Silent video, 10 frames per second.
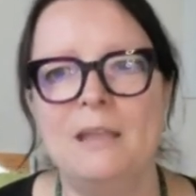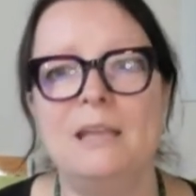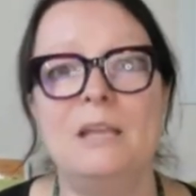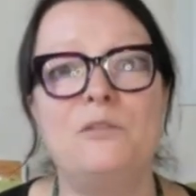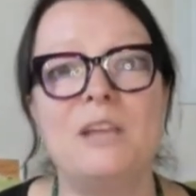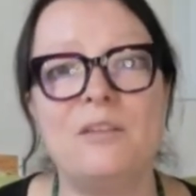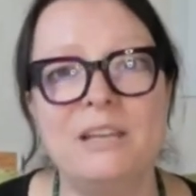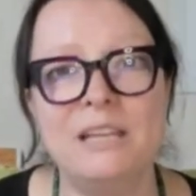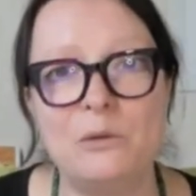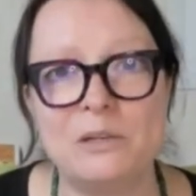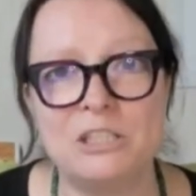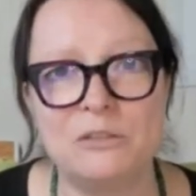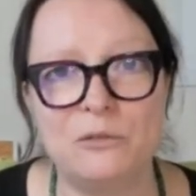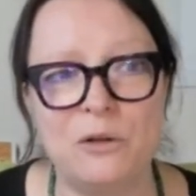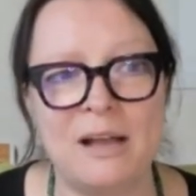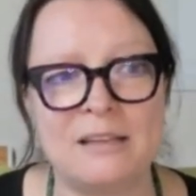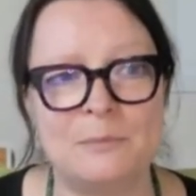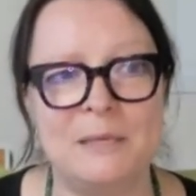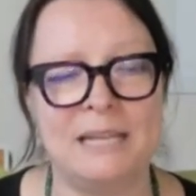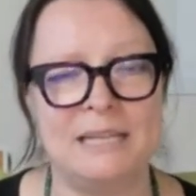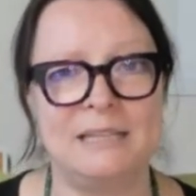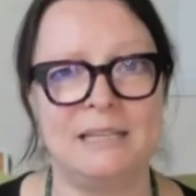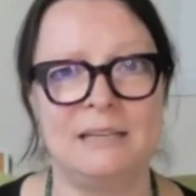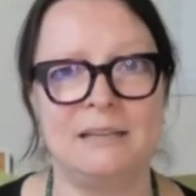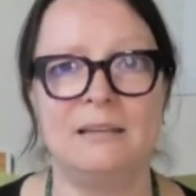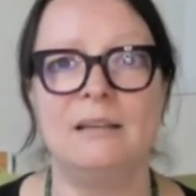If you have any question for Ask Me Anything,